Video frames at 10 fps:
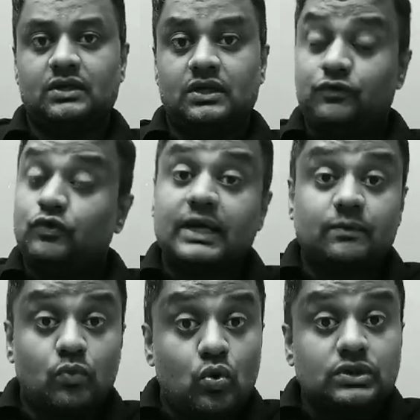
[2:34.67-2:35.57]
If you
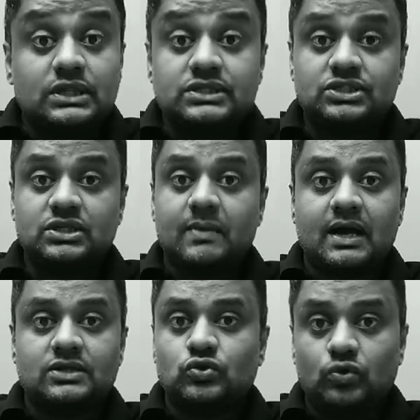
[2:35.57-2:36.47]
get more than 60
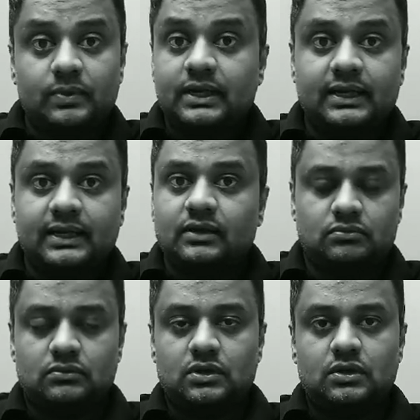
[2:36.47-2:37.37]
marks, you will be
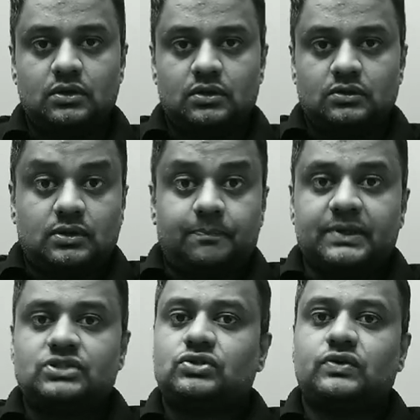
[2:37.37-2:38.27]
getting the
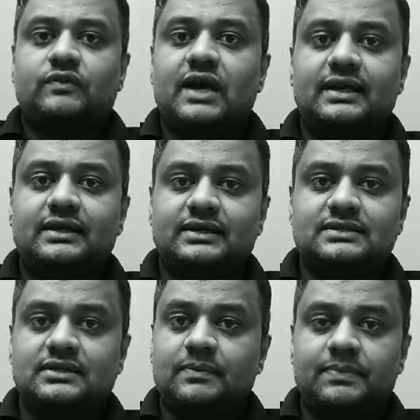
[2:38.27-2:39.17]
best of the IITs
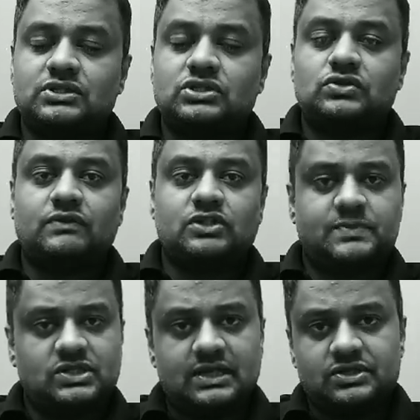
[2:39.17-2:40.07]
and the best of the
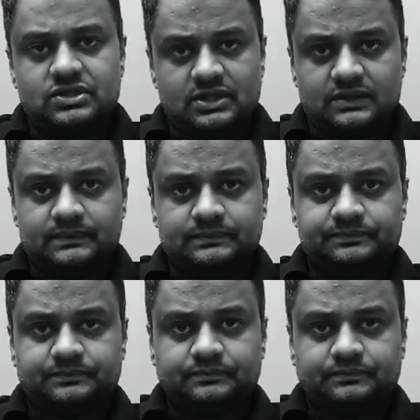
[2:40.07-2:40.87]
specialization.